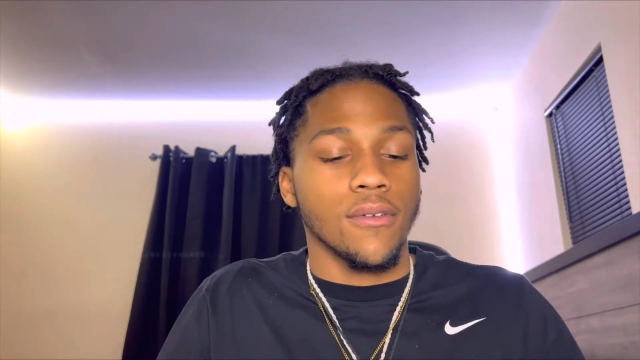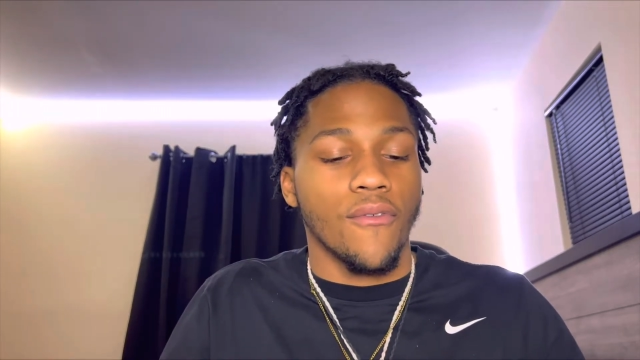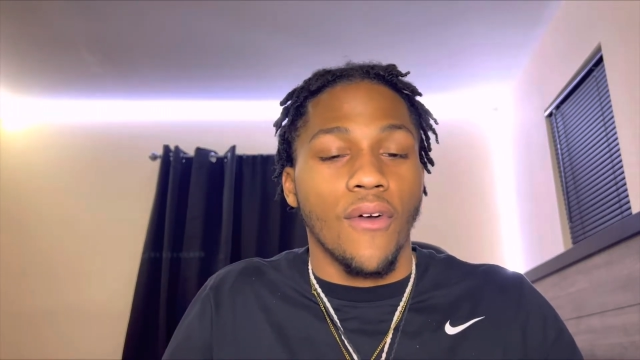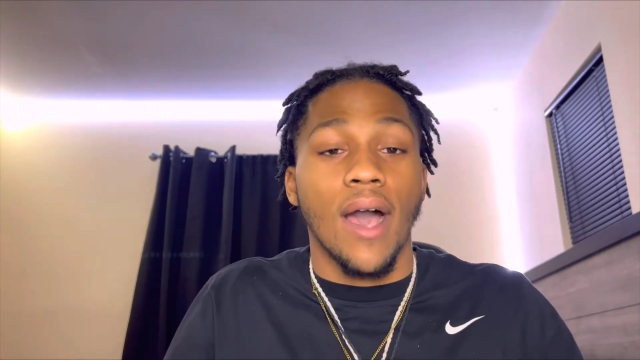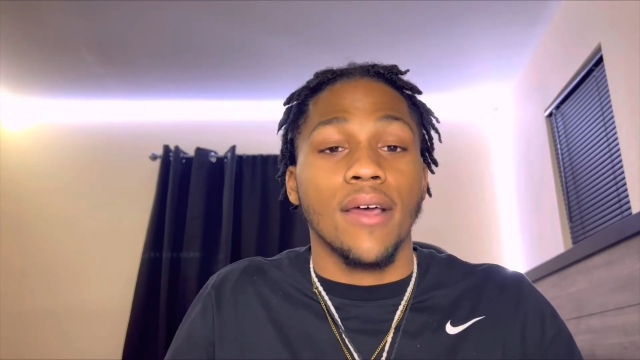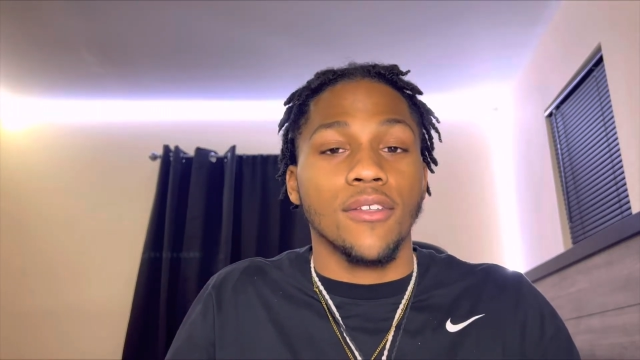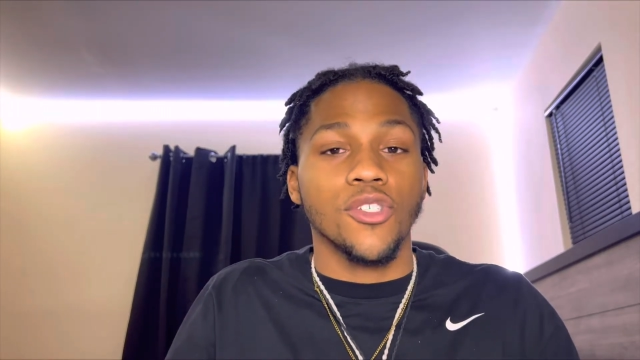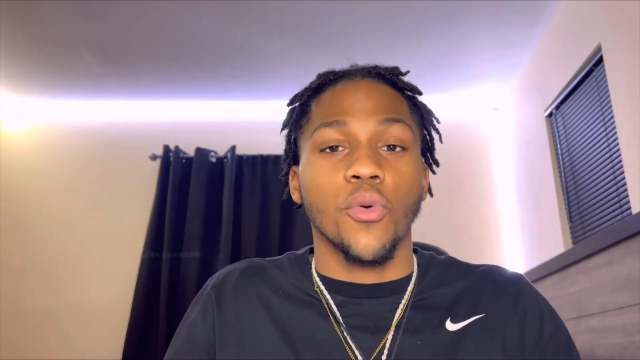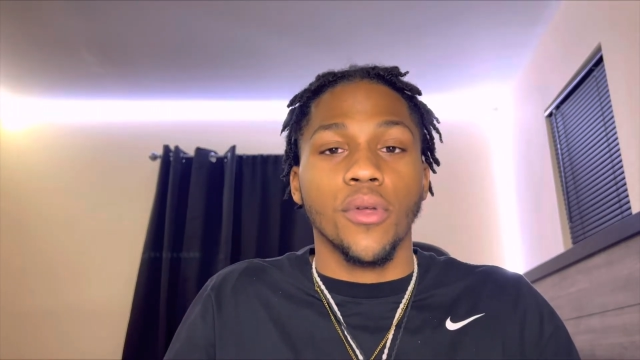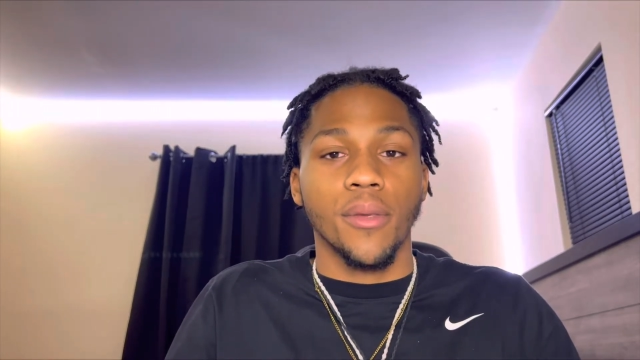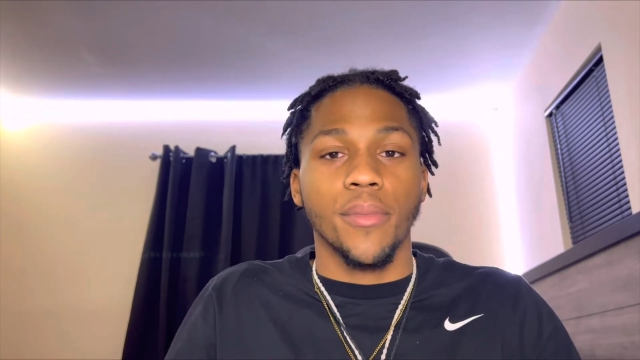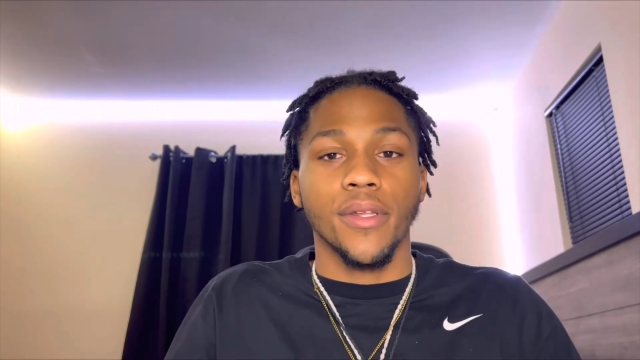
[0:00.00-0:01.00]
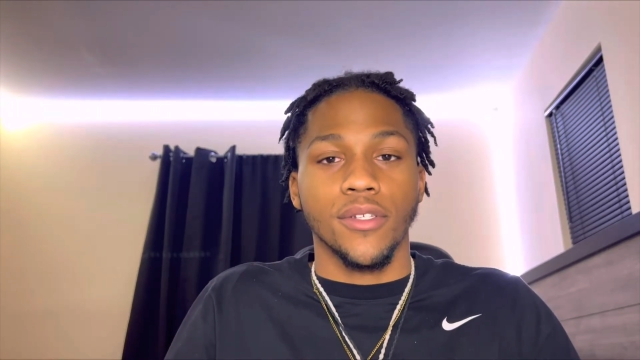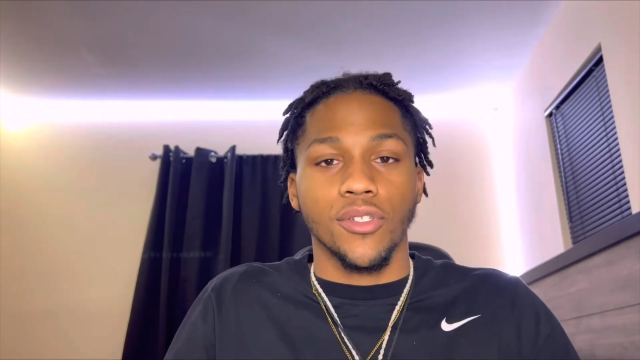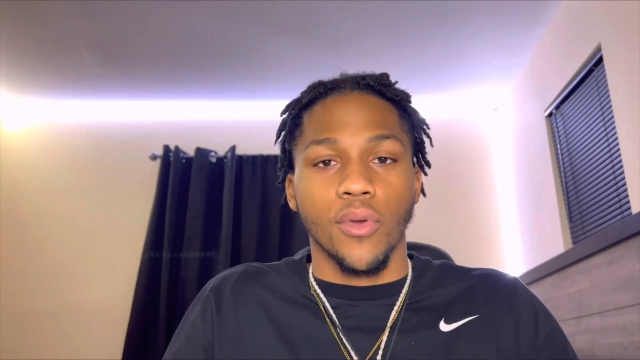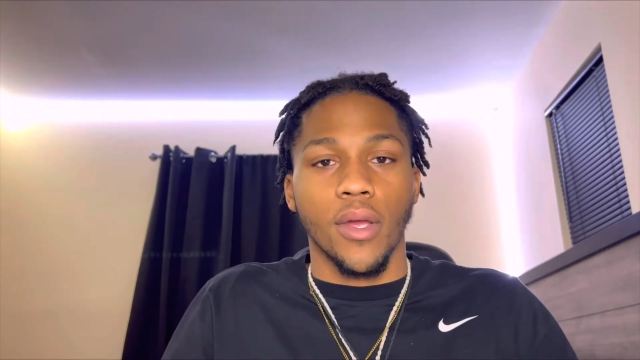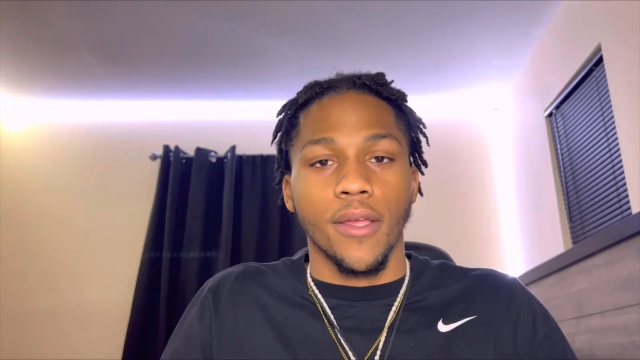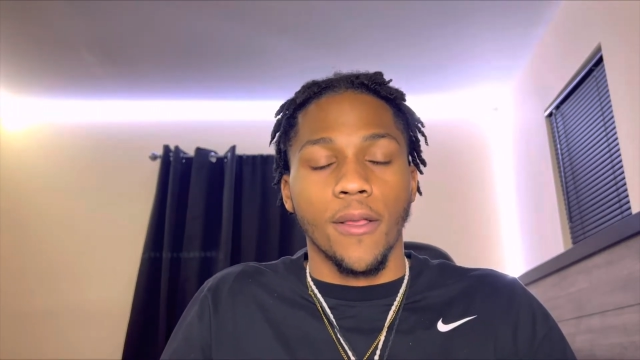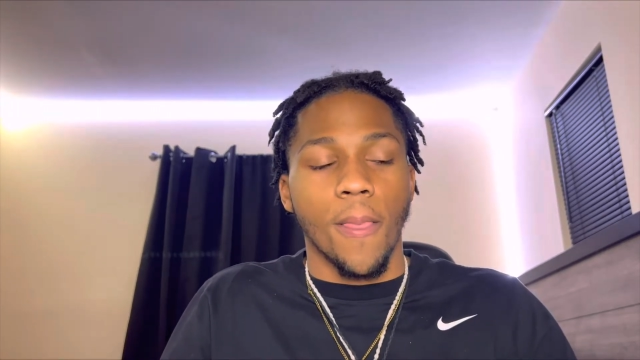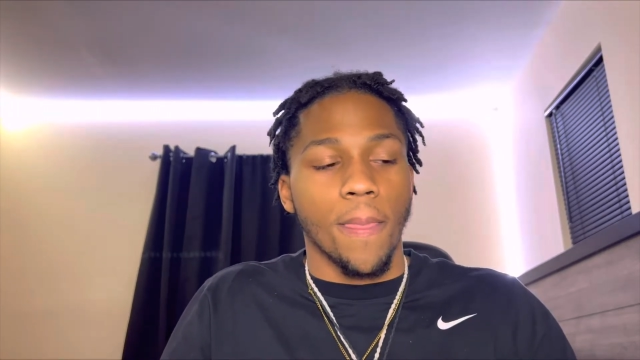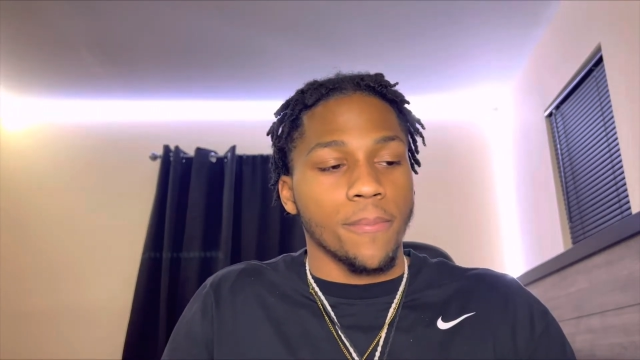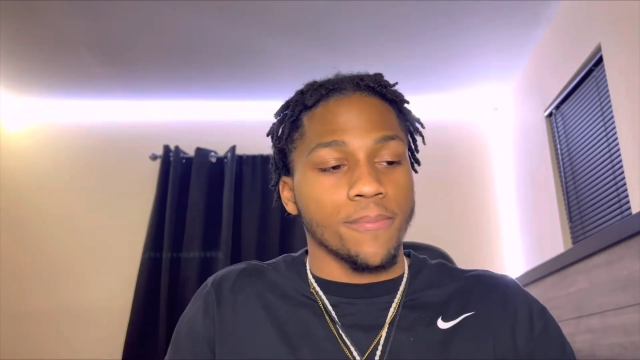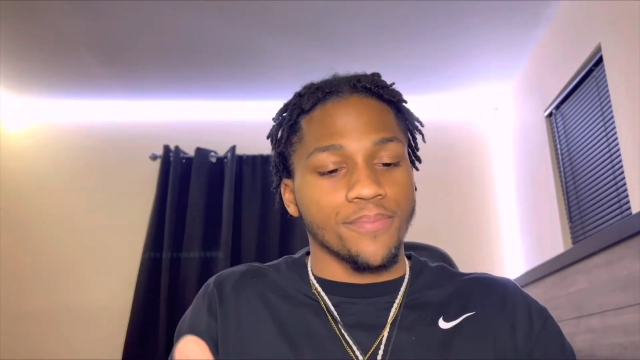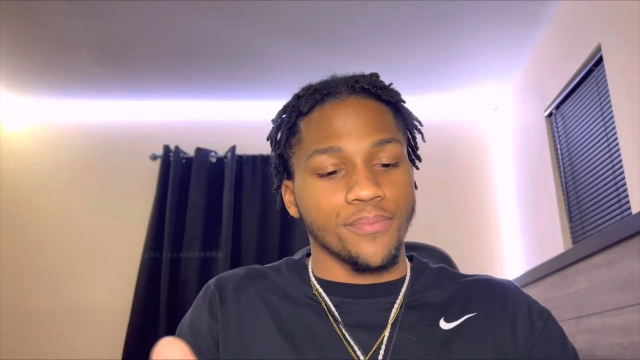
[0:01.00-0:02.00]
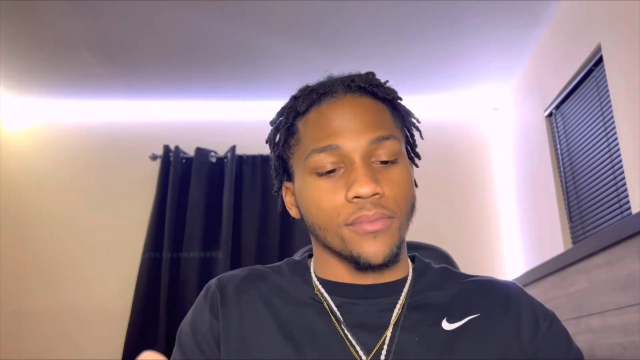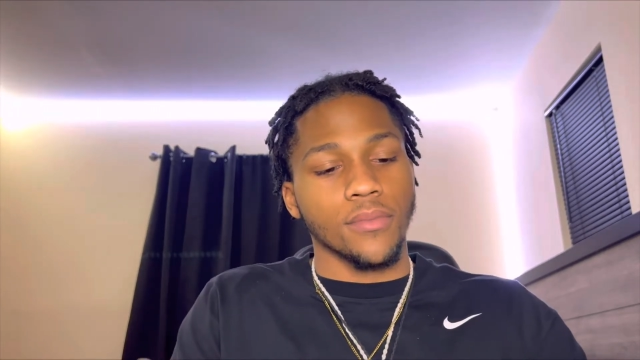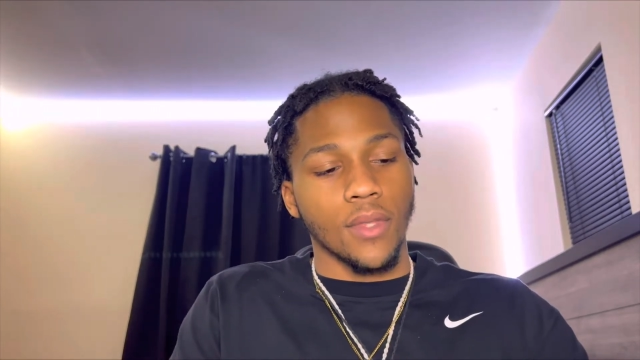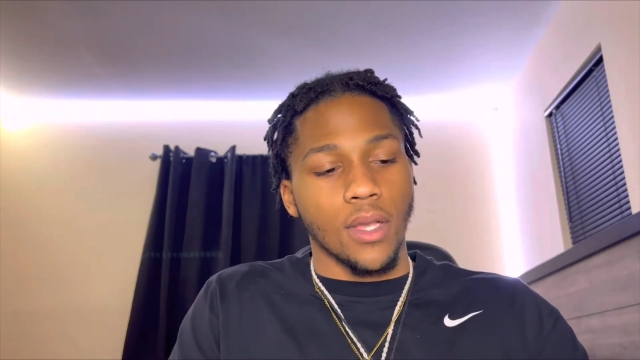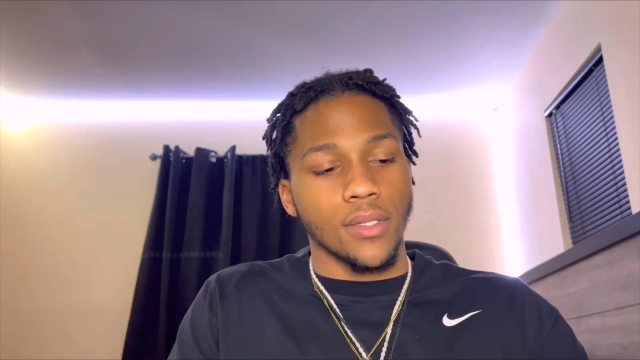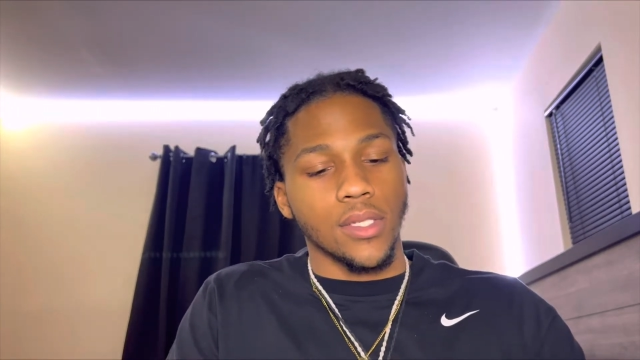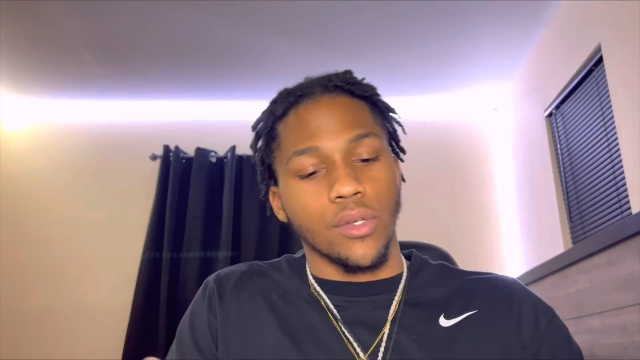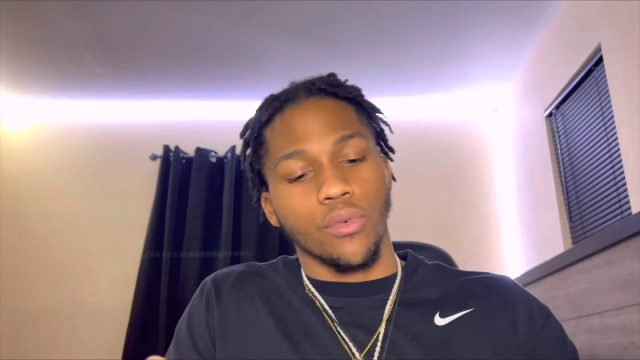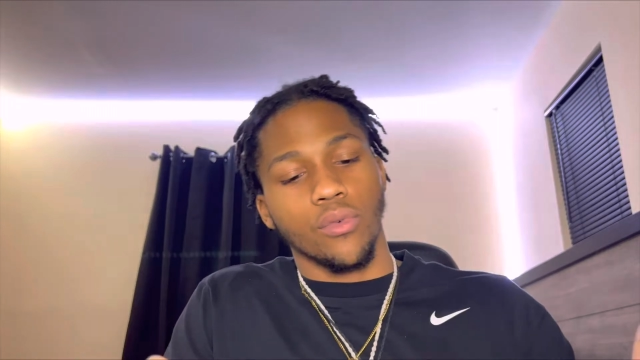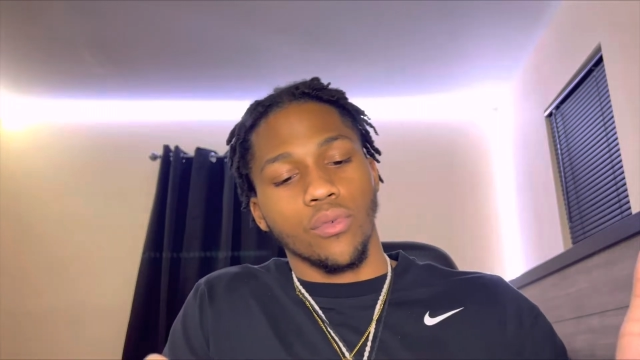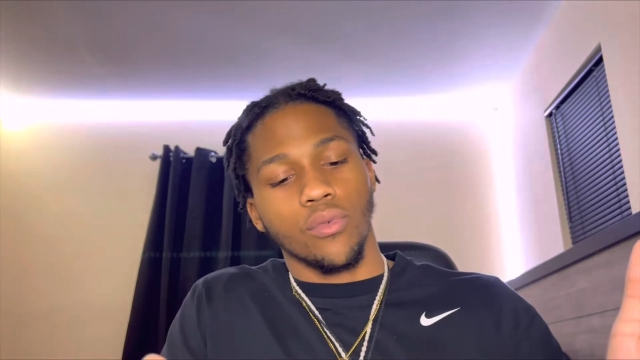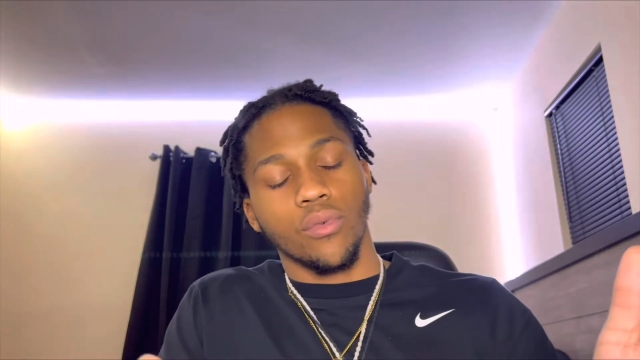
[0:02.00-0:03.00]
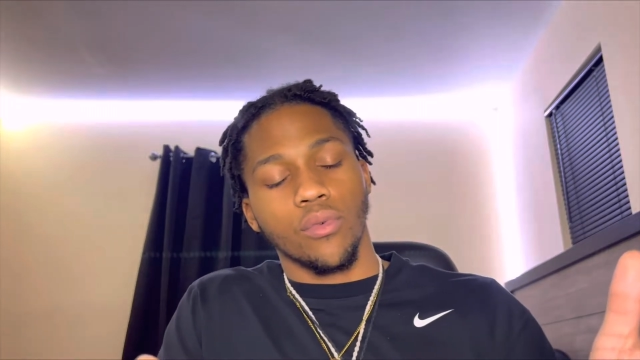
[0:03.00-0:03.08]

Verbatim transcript: five to 20 minutes right to